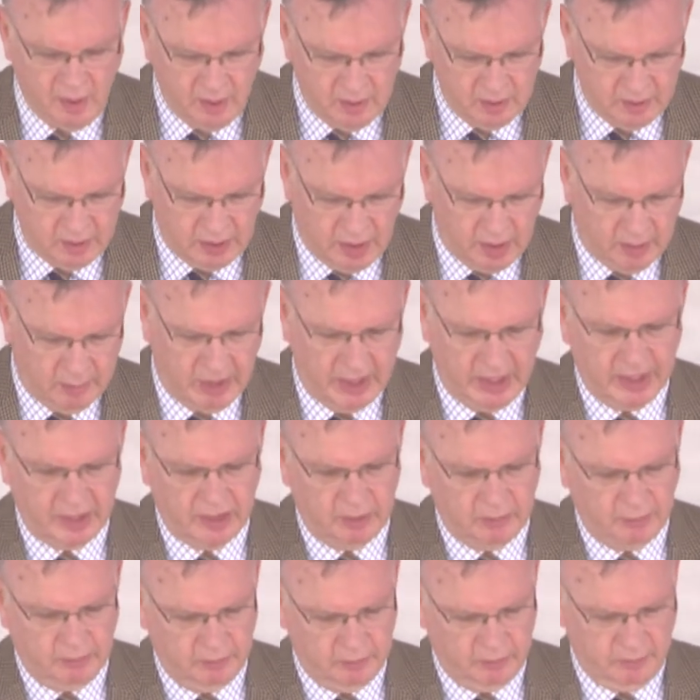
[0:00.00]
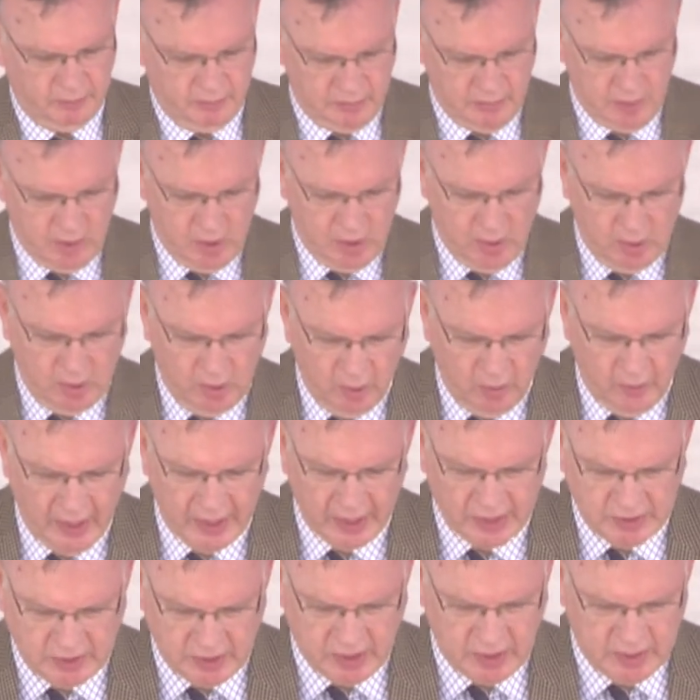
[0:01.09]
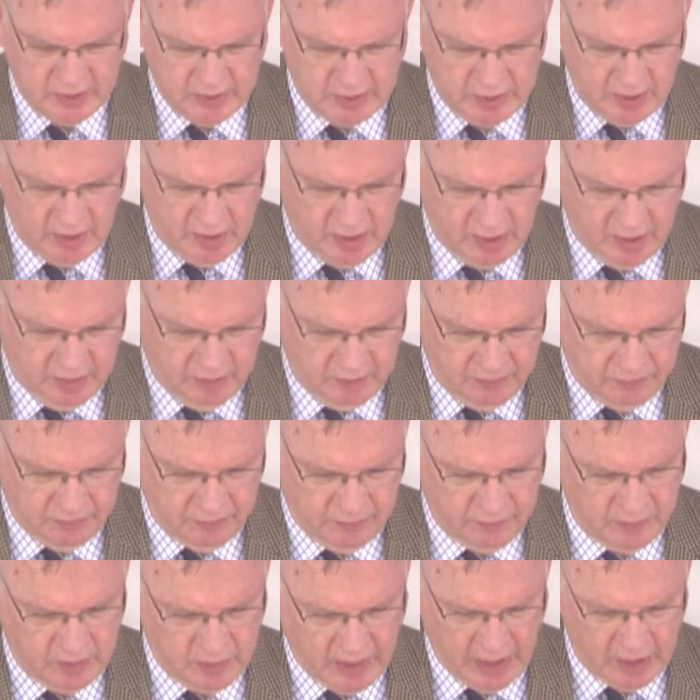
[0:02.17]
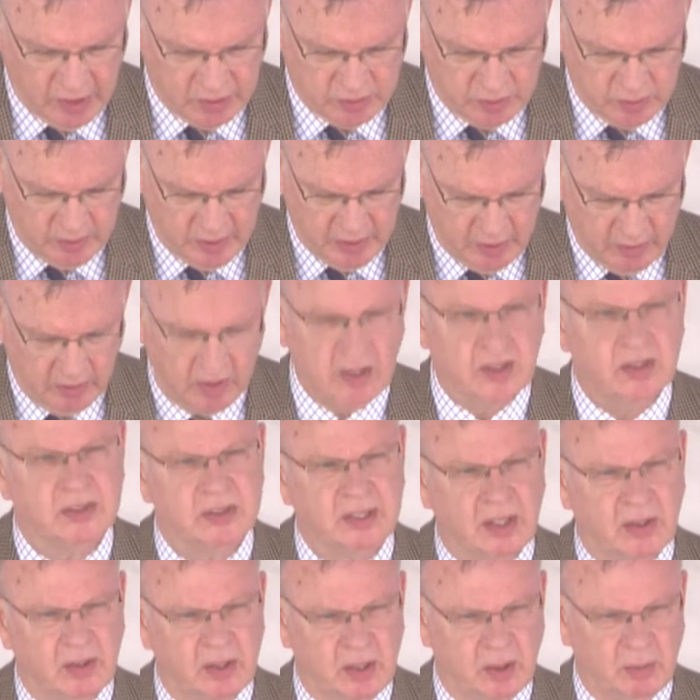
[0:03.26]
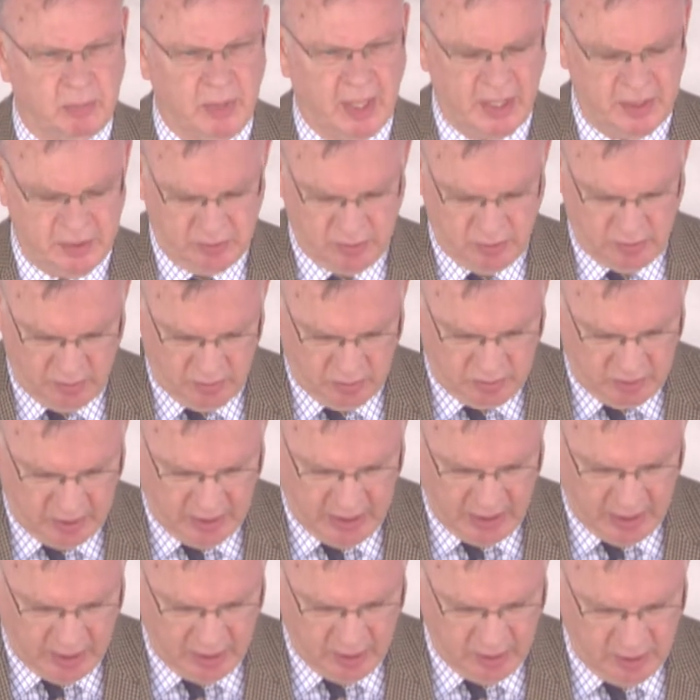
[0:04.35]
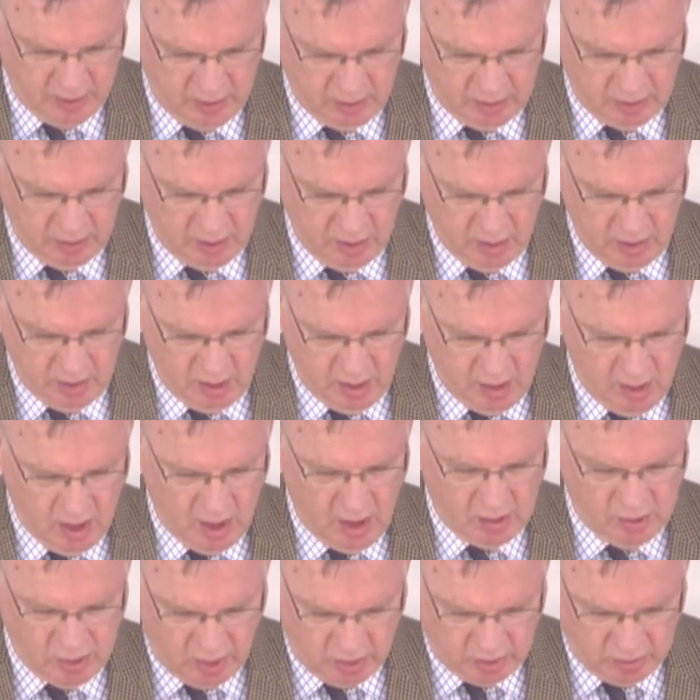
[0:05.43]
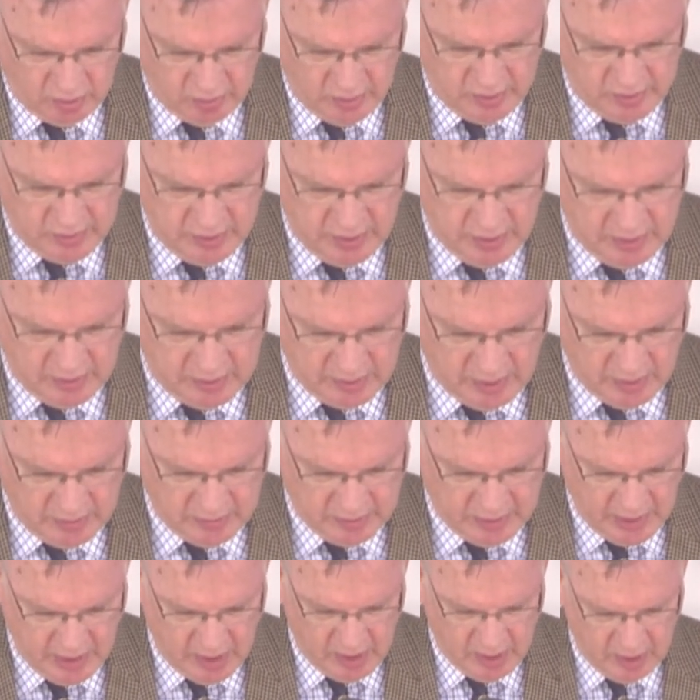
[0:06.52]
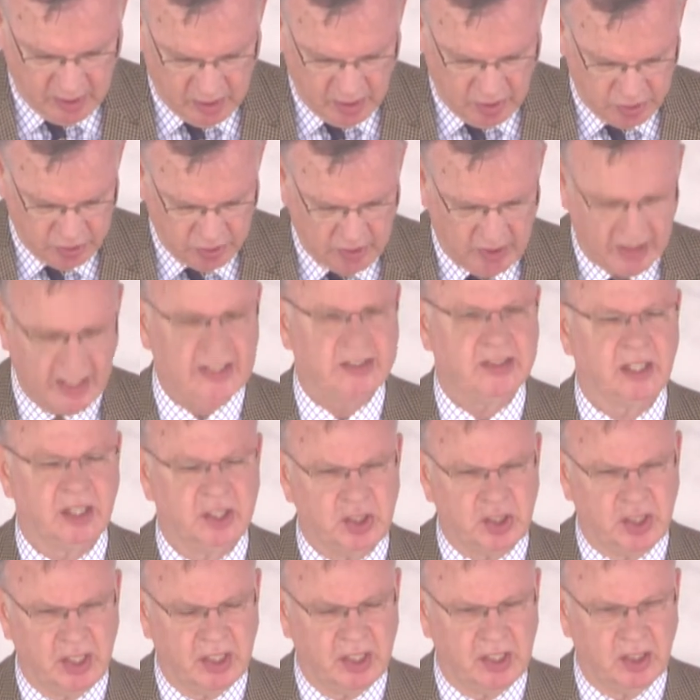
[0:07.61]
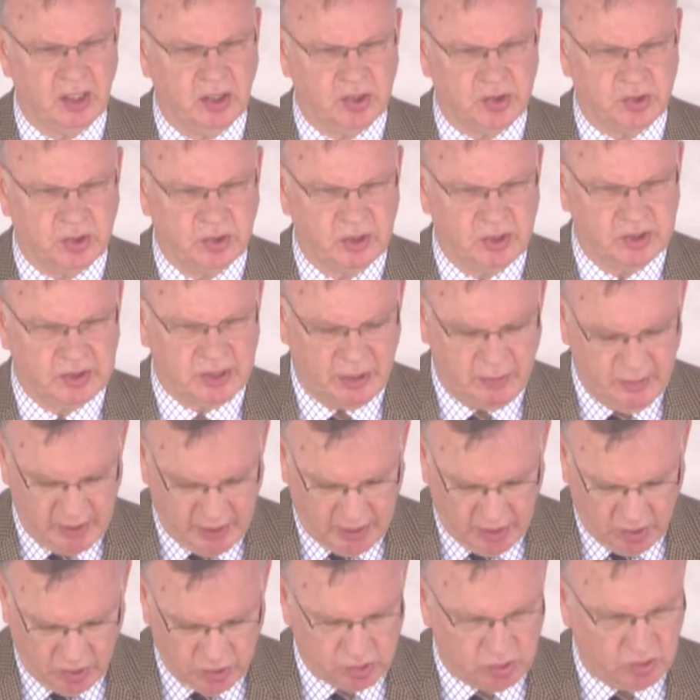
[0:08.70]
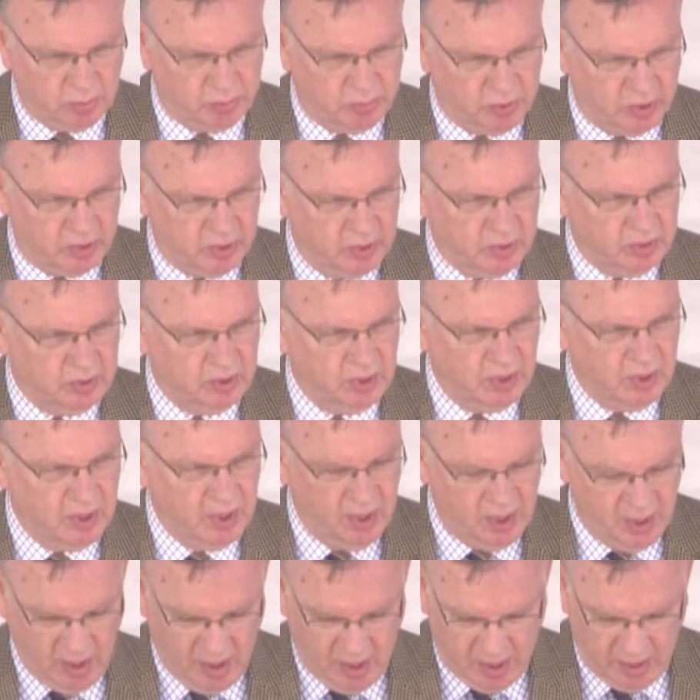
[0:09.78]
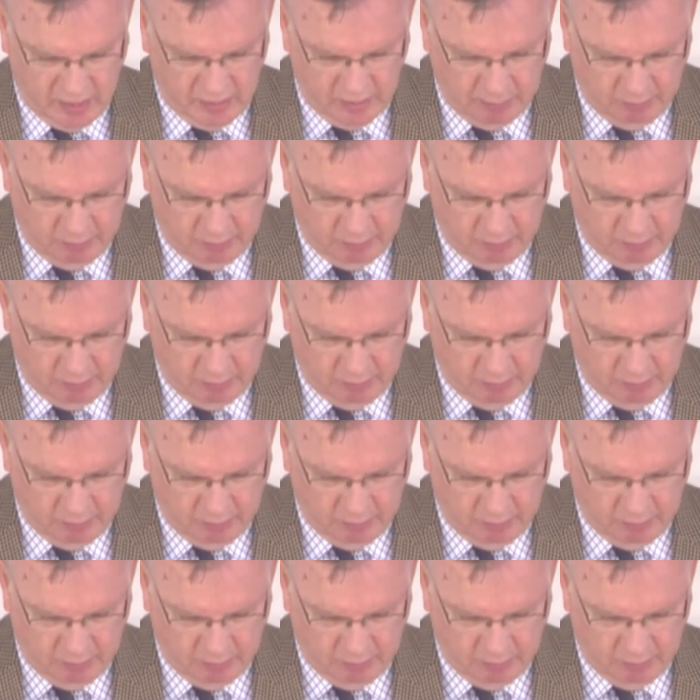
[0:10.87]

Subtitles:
Salaam alaikum. Your Excellency Nayef al-Sudairi, Saudi Ambassador to Canada, Dr. Aziz al-Salah, Cultural Attaché, Saudi Cultural Bureau, the